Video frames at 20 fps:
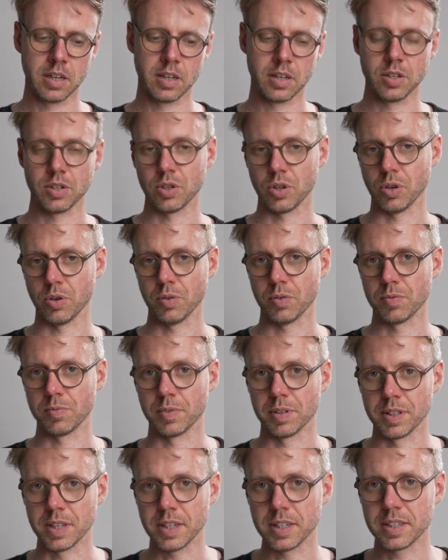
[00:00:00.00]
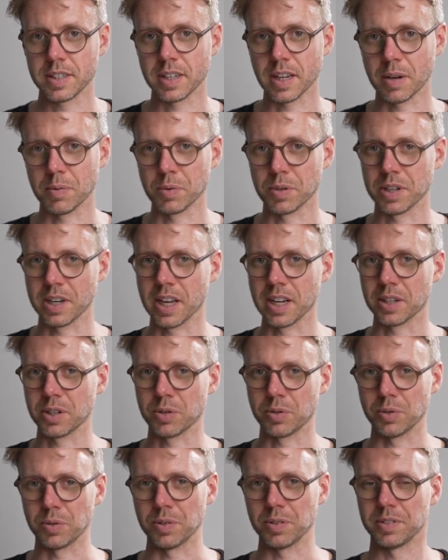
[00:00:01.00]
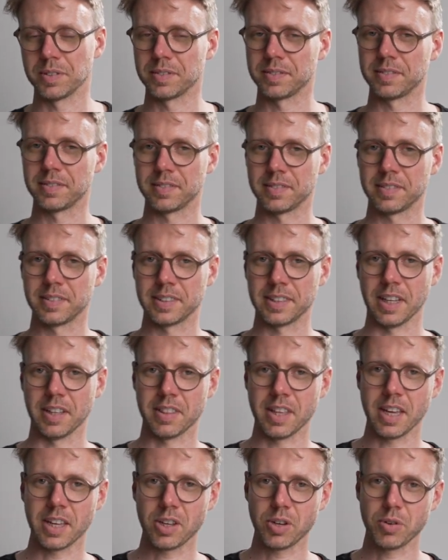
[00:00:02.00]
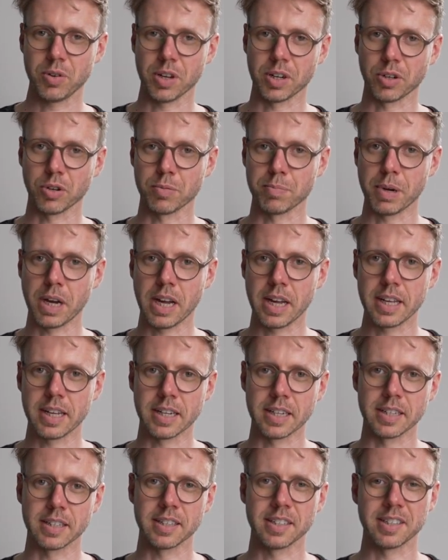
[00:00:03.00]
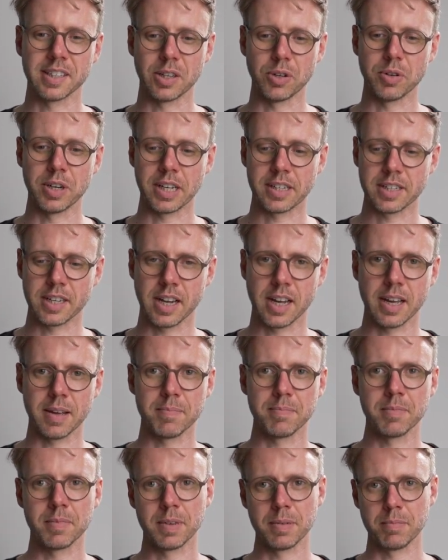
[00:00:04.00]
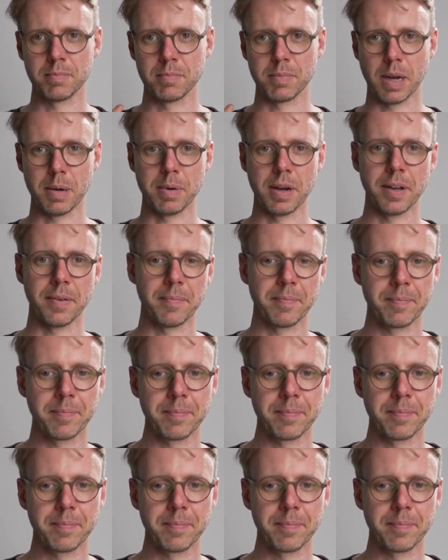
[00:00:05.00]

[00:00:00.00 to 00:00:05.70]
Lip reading: So with this, I would like to say thank you and goodbye and see you next time. Bye-bye.